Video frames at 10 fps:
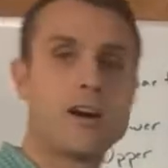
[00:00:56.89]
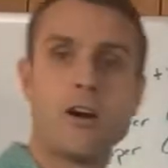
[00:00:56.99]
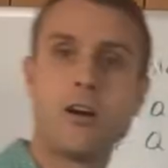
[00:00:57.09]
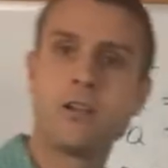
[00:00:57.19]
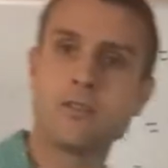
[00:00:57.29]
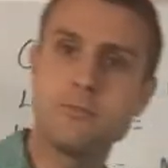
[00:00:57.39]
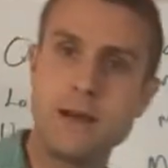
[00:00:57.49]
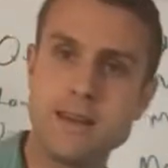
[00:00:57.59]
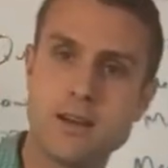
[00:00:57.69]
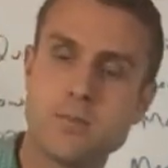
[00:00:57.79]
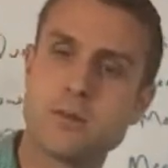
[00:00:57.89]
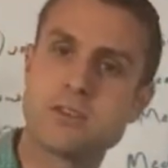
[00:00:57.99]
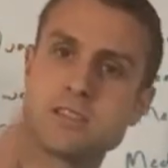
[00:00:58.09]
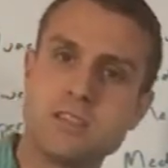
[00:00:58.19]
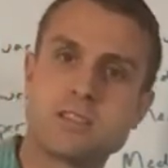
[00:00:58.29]
all of my
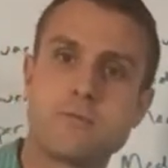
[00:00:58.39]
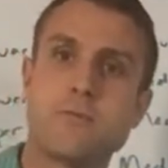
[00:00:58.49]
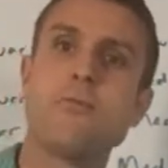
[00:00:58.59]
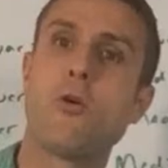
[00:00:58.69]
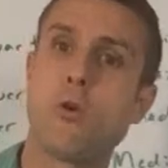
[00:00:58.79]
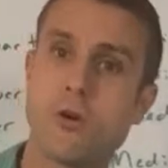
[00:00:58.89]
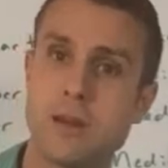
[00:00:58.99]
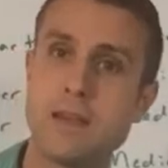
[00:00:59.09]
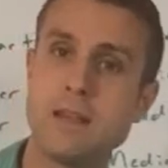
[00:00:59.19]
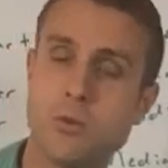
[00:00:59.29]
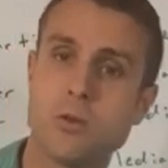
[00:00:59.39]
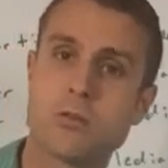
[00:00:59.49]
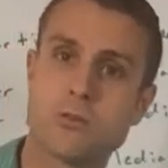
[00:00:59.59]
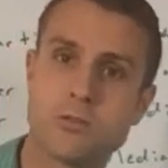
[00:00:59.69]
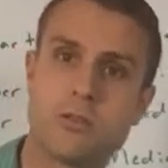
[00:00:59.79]
numbers into 4 equal
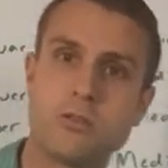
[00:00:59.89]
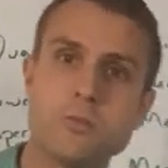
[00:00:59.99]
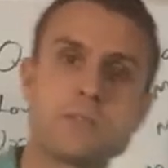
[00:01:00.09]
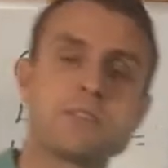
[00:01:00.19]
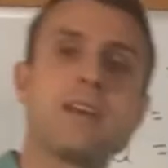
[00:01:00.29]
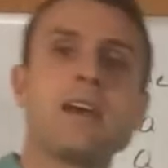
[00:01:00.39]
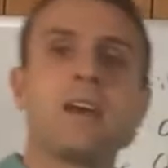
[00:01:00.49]
groups.